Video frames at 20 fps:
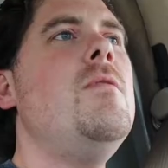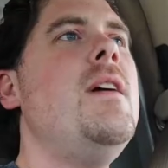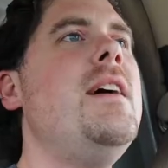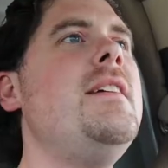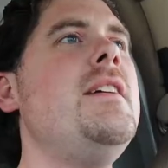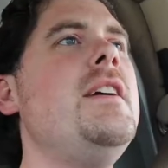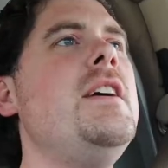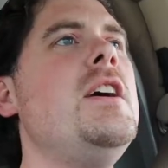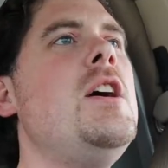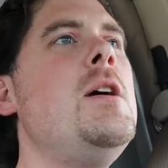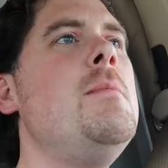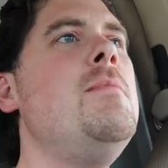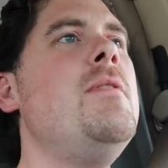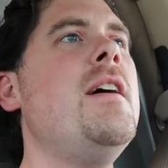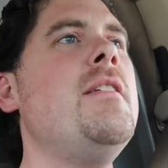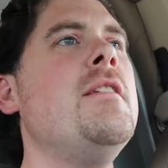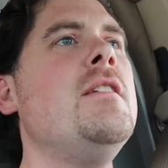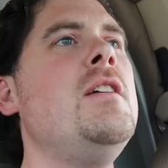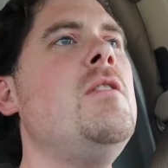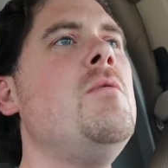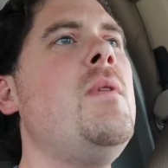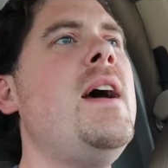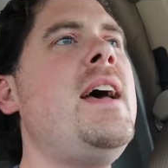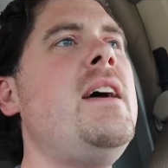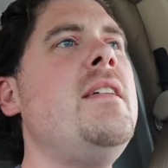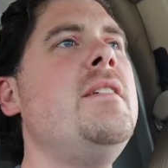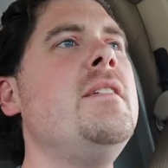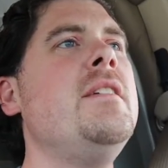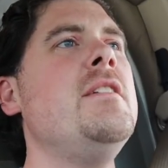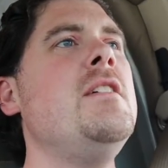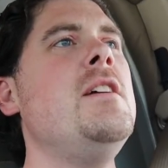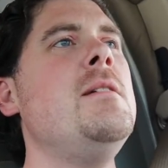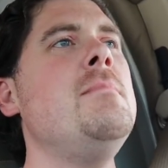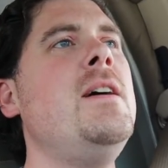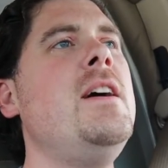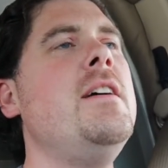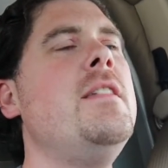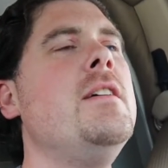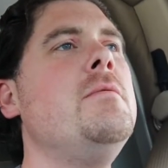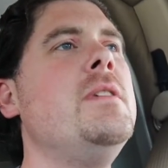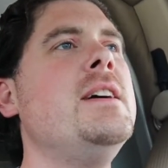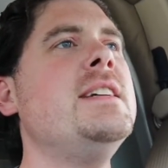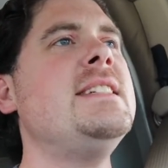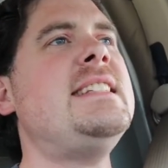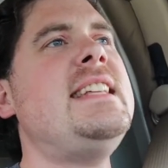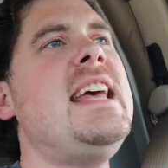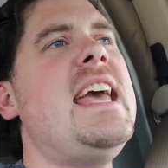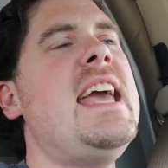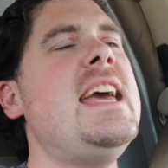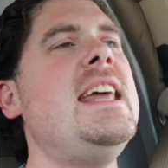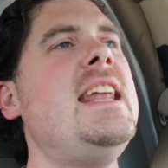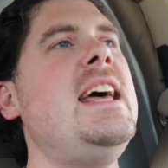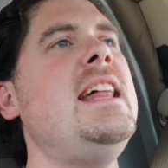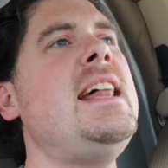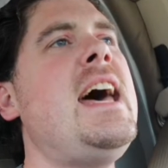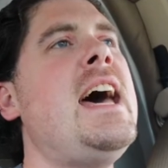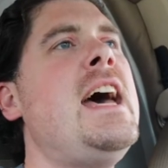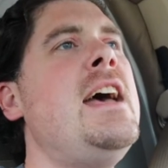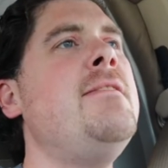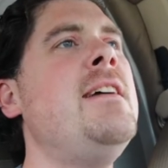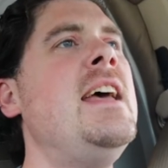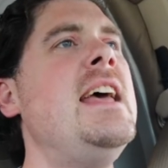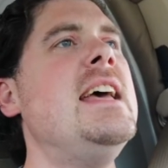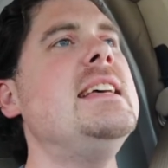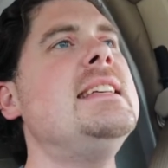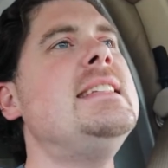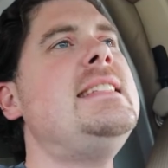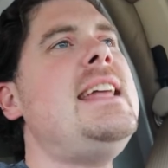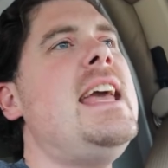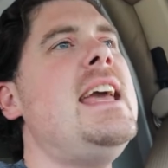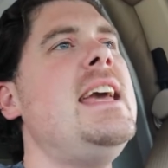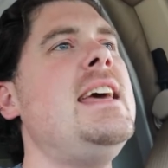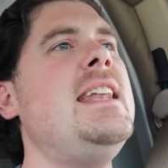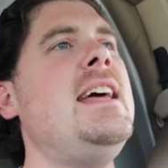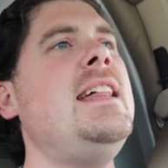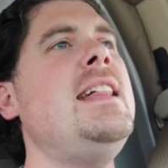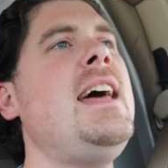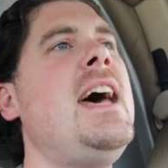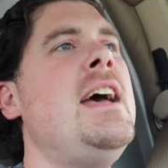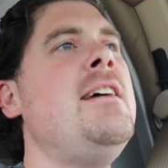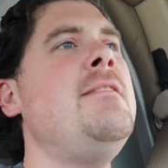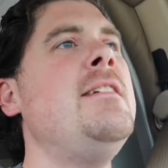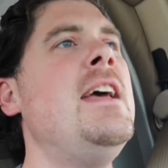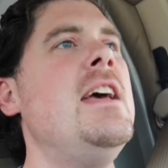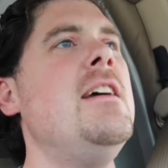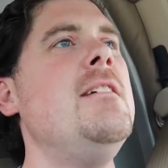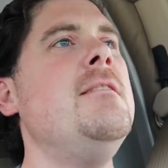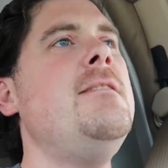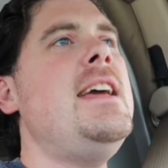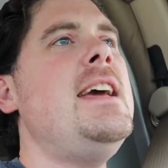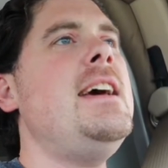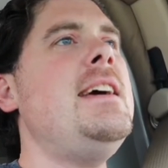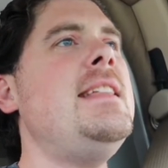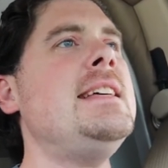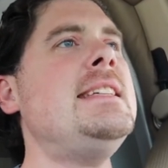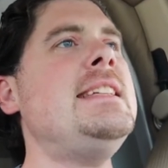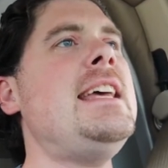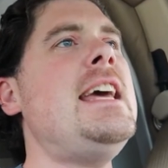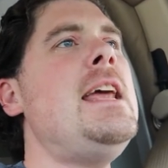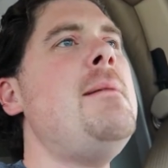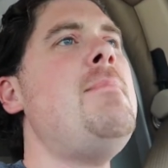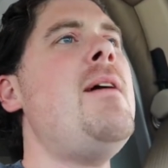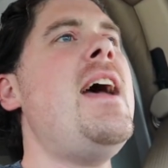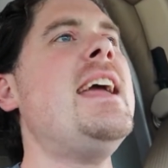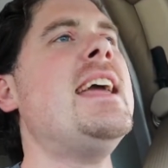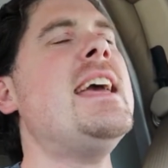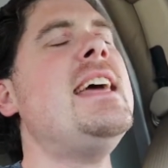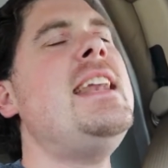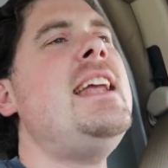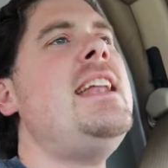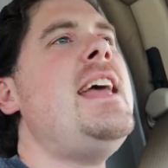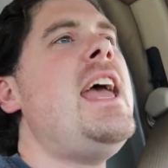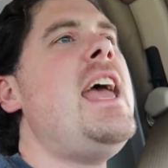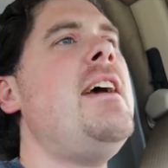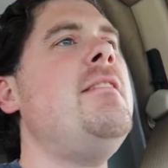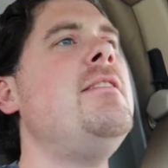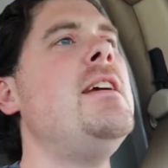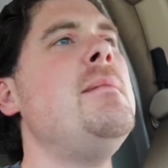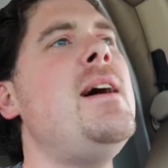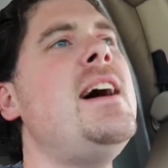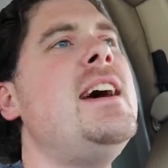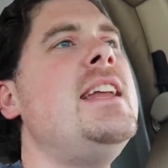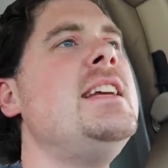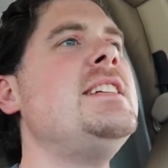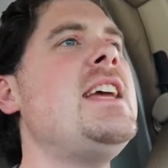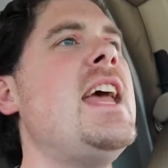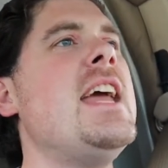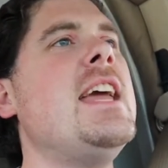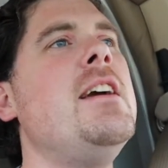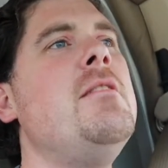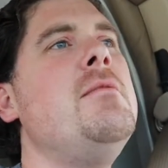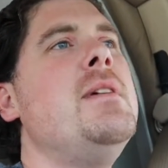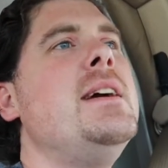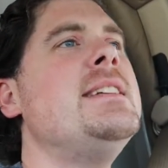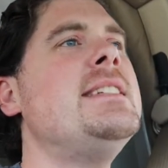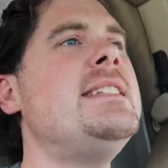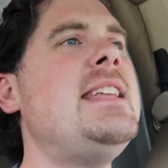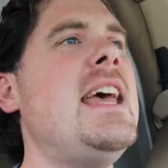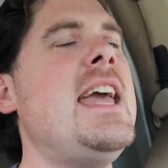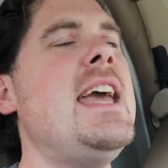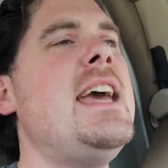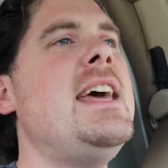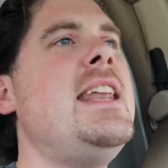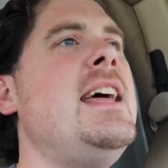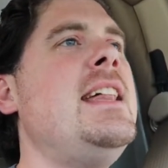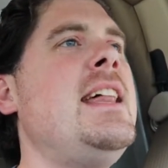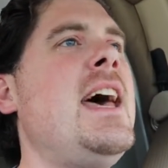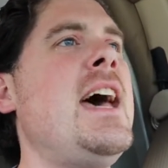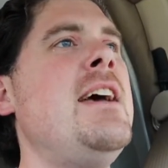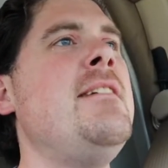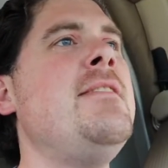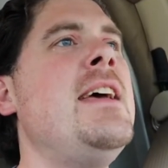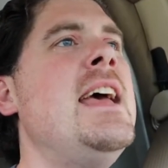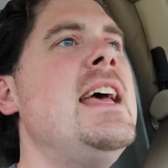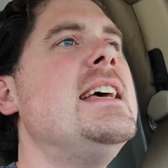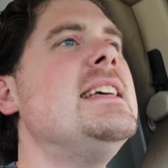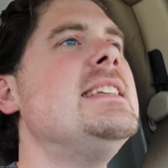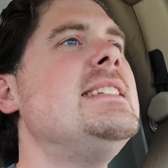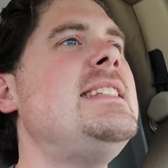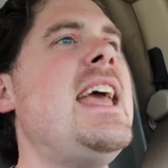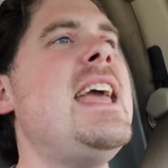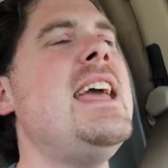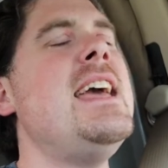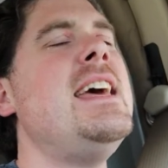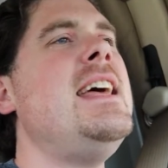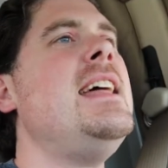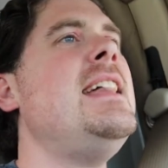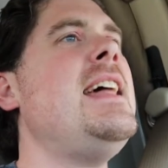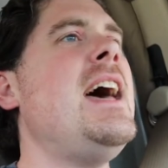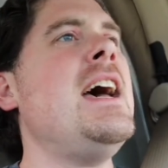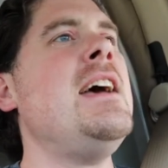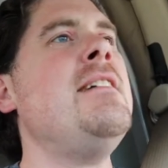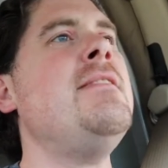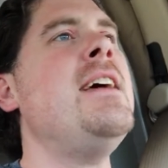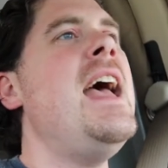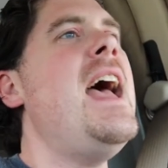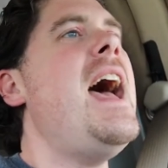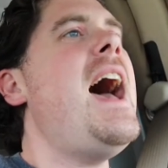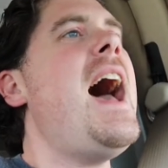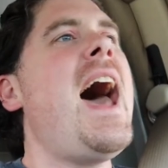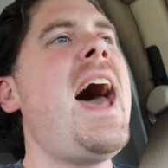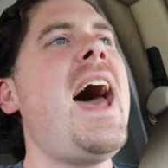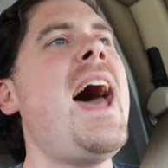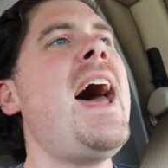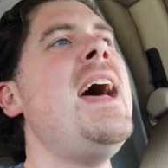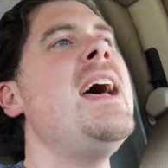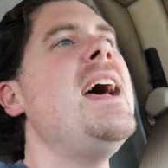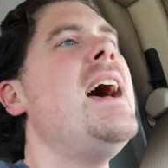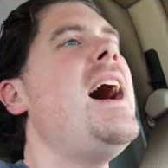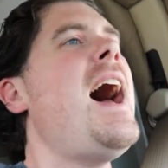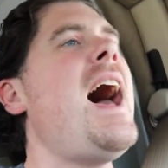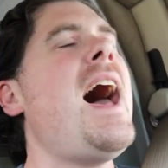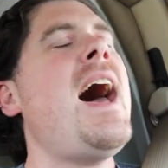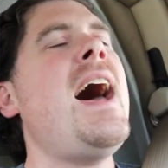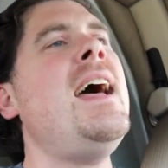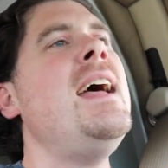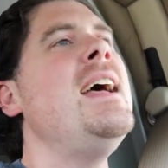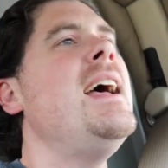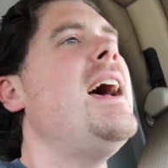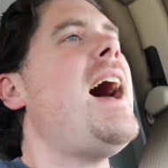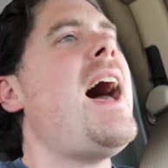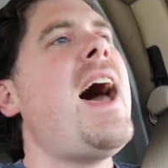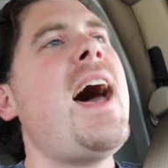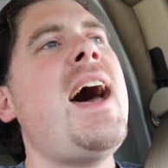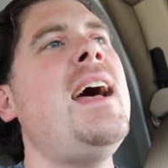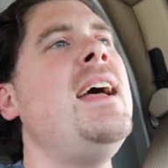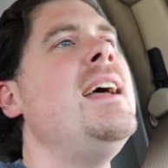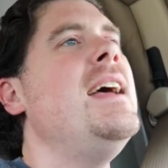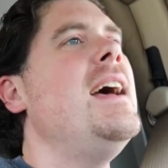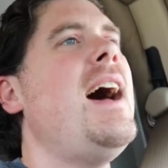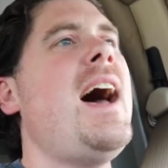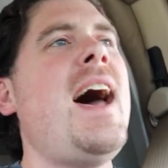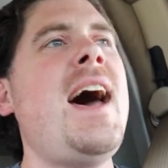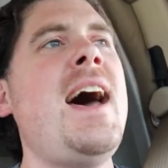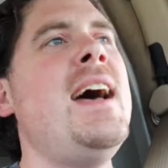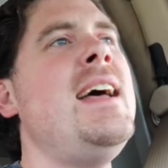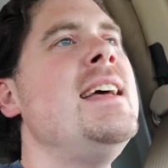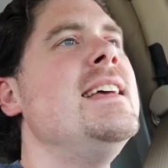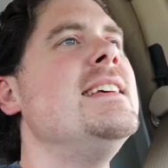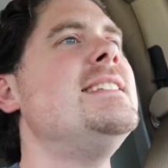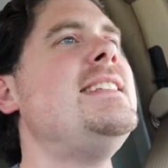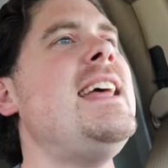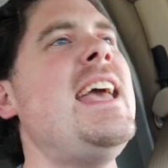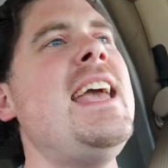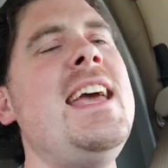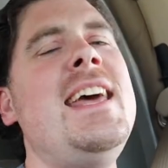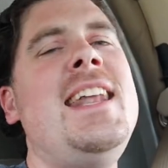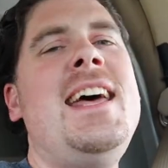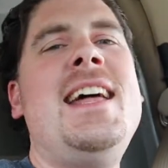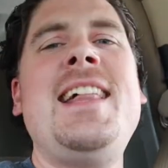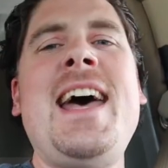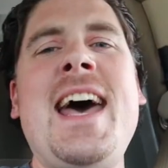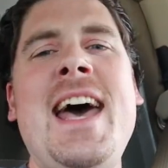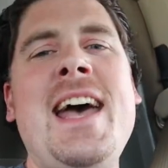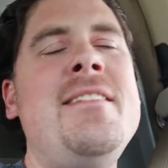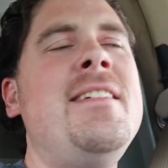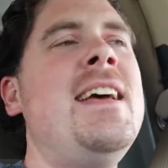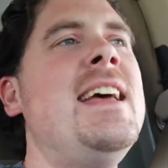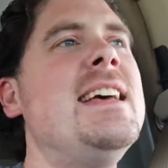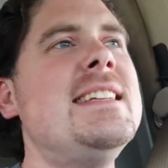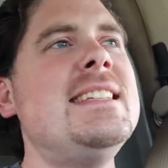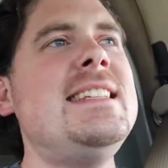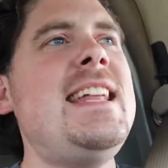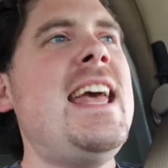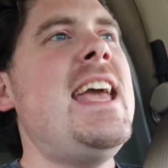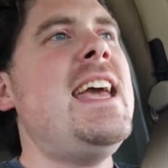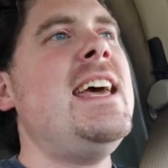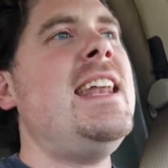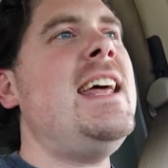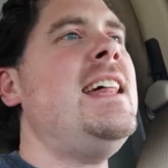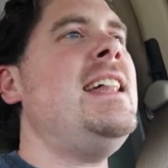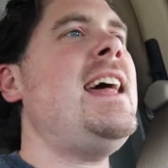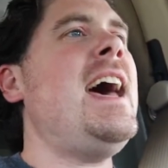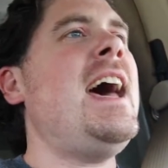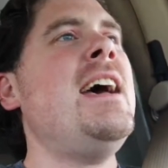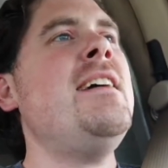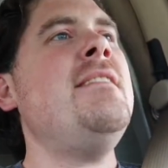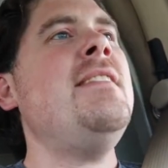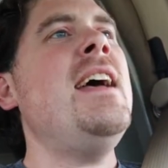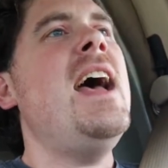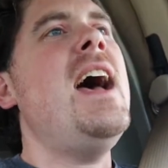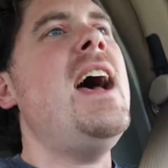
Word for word: Whether your brother, whether your mother, we're staying alive, staying alive. Feel the city breaking and everybody shaking. We're staying alive, staying alive. Ha, ha, ha, ha. Staying alive, staying alive.